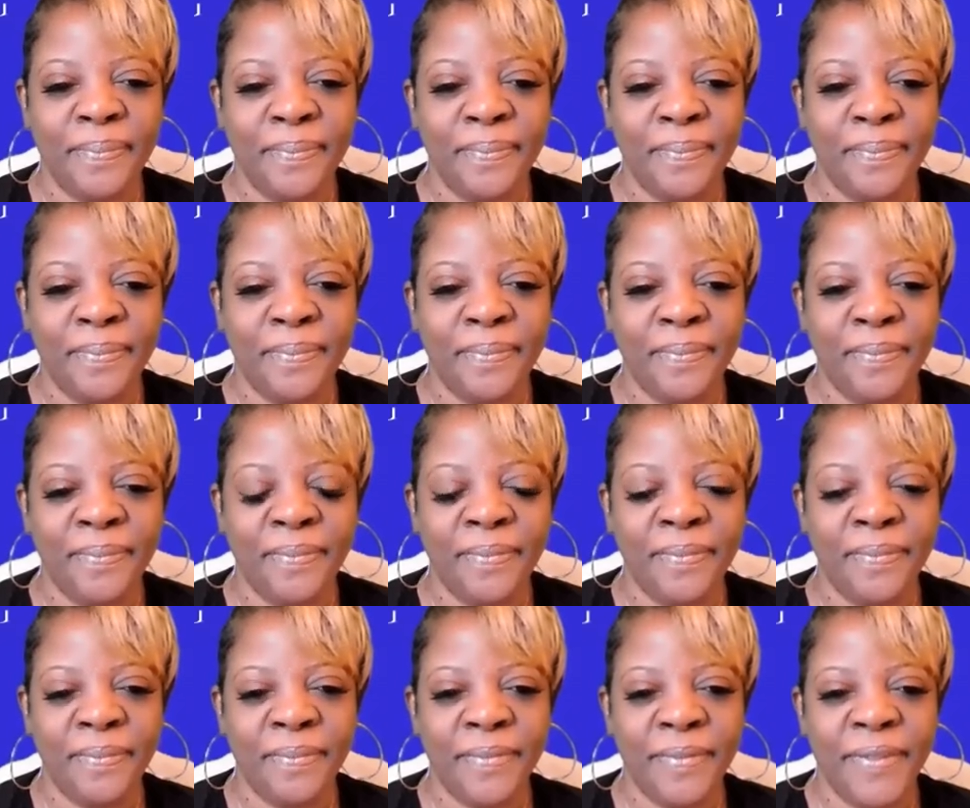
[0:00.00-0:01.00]

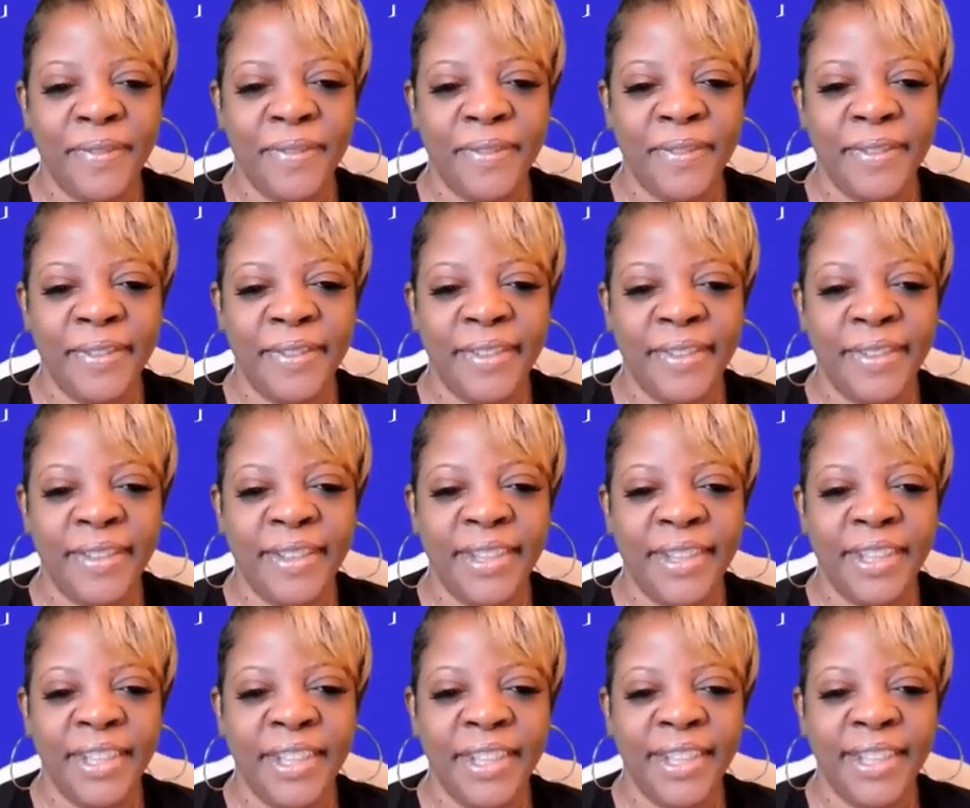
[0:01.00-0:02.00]

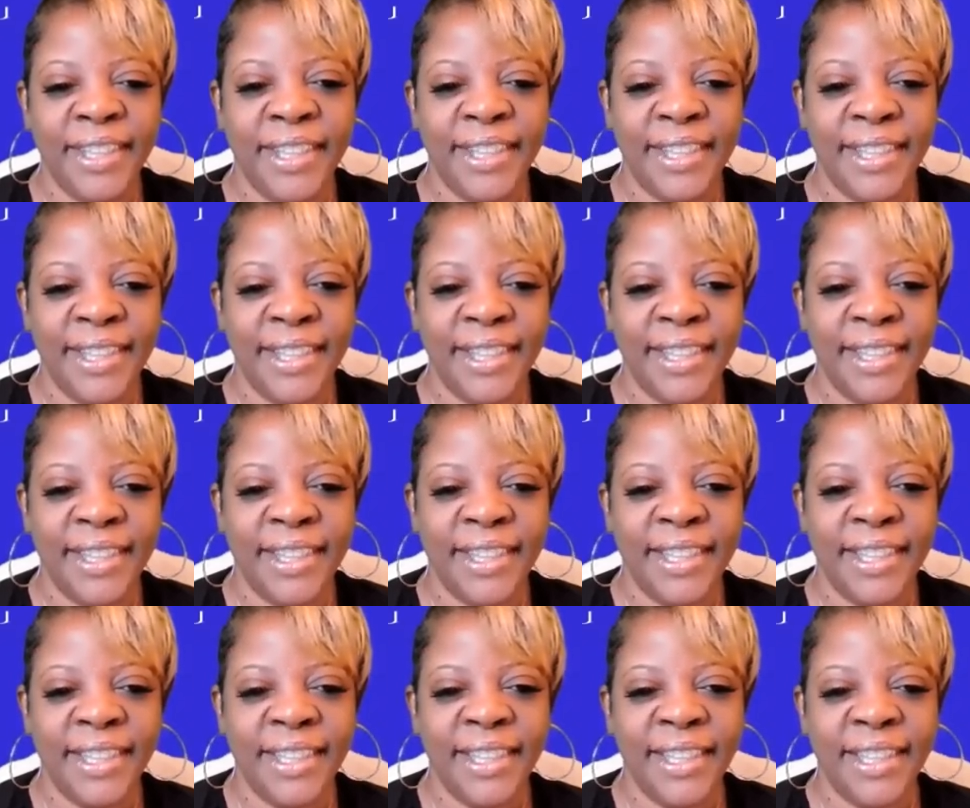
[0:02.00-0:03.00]

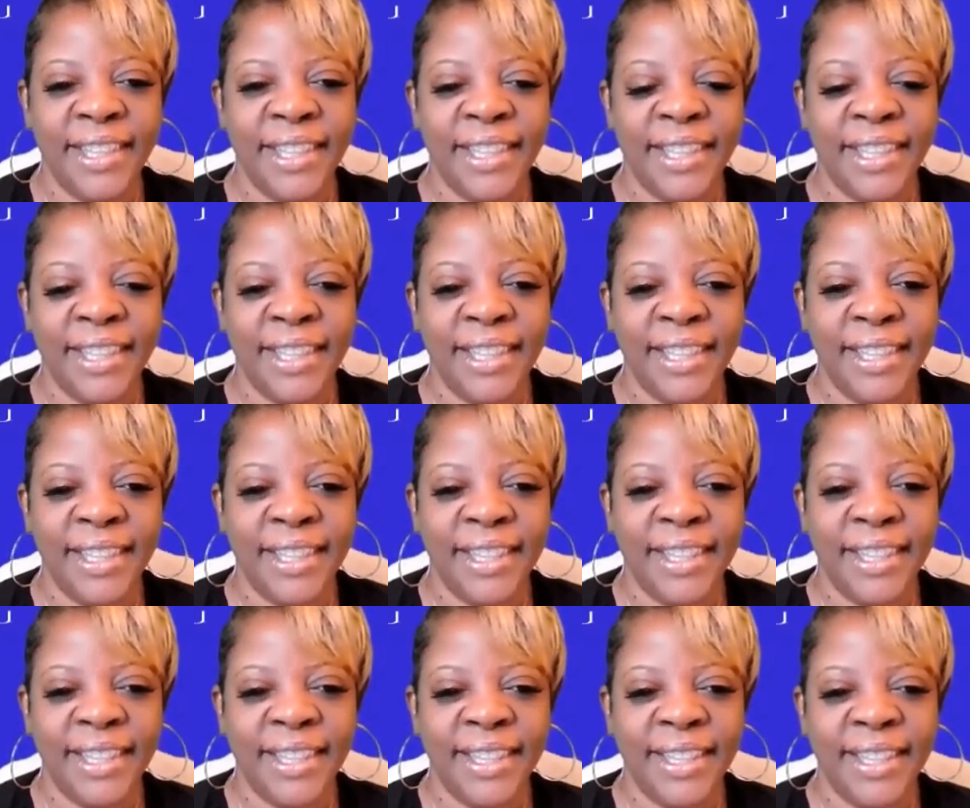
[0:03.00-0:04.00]

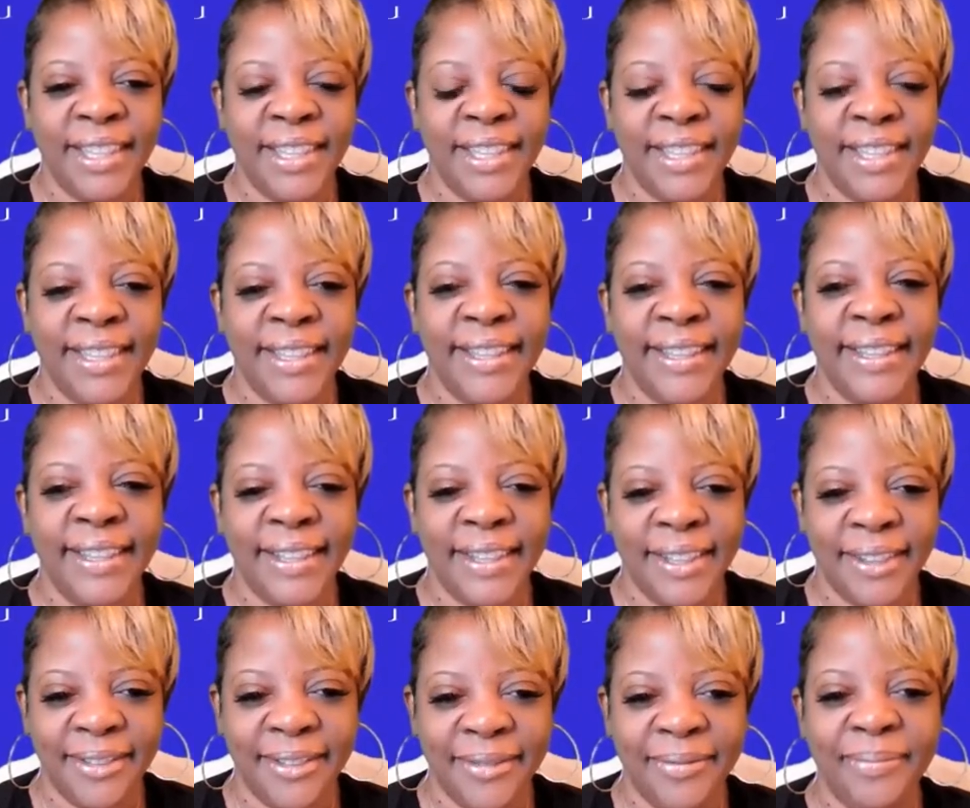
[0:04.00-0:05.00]

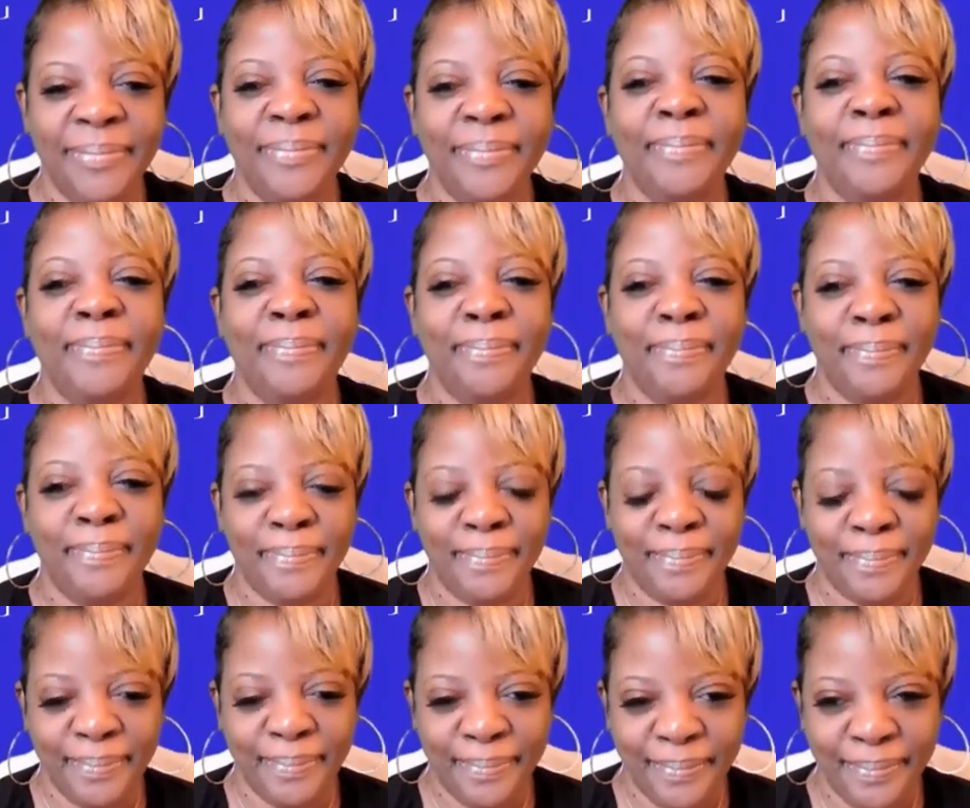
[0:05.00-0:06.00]

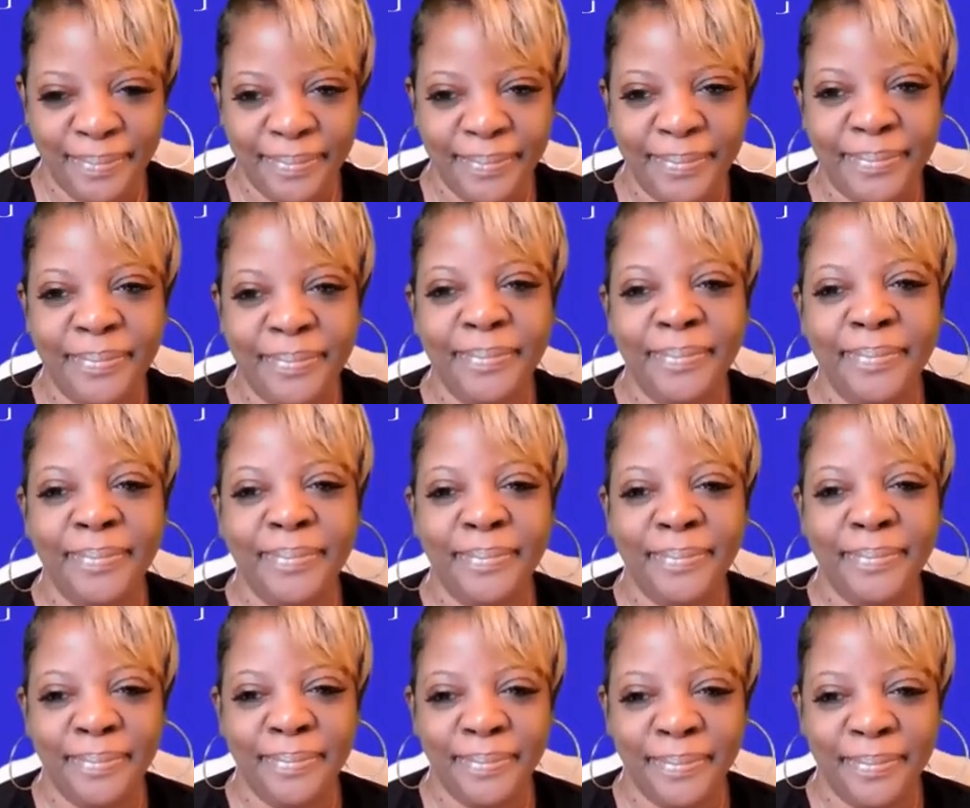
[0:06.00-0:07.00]

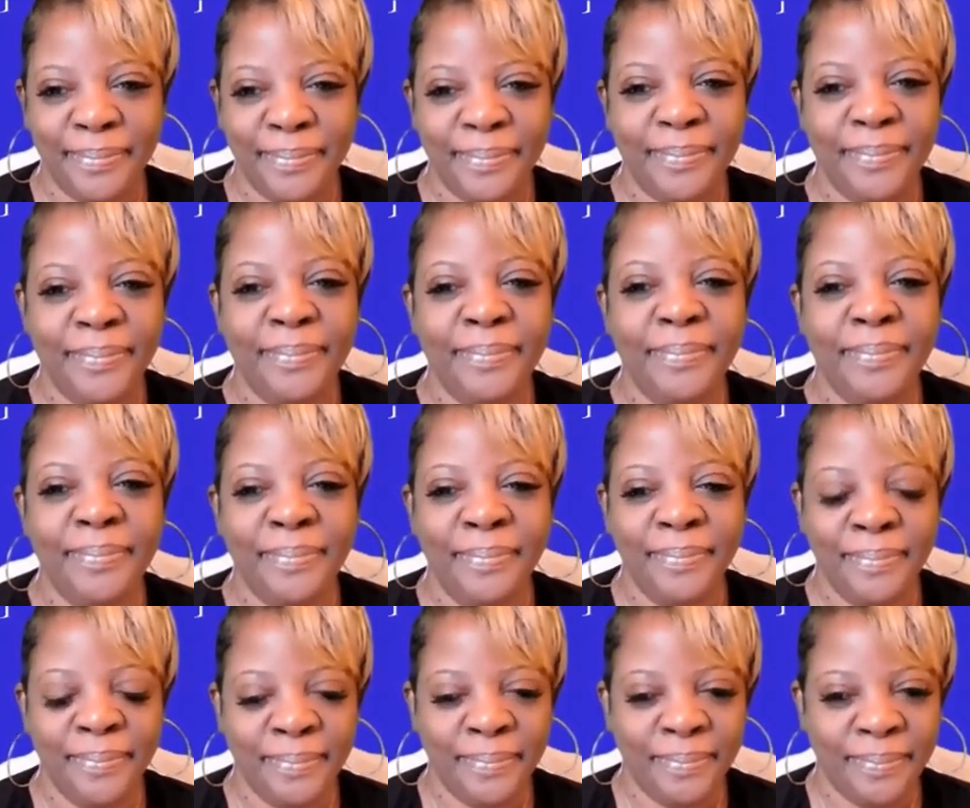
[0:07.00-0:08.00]
This person isn't speaking.